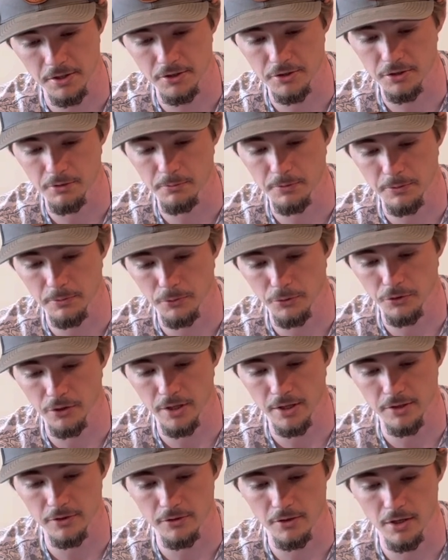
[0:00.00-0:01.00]
Some people say
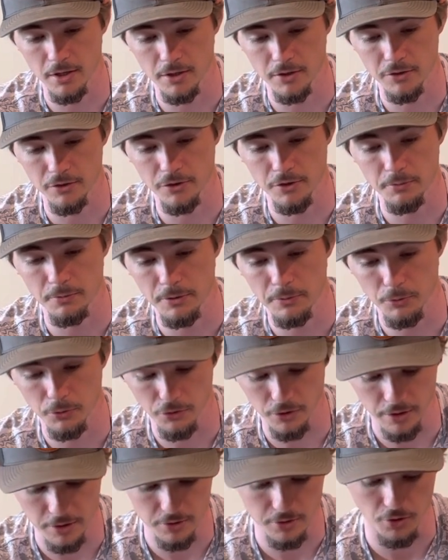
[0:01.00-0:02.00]
it's not good, some people
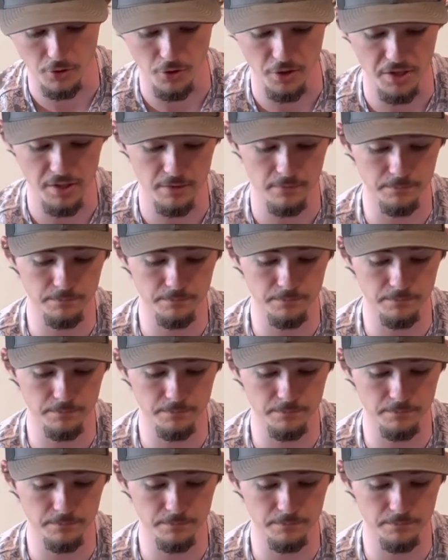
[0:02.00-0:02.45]
say it's great.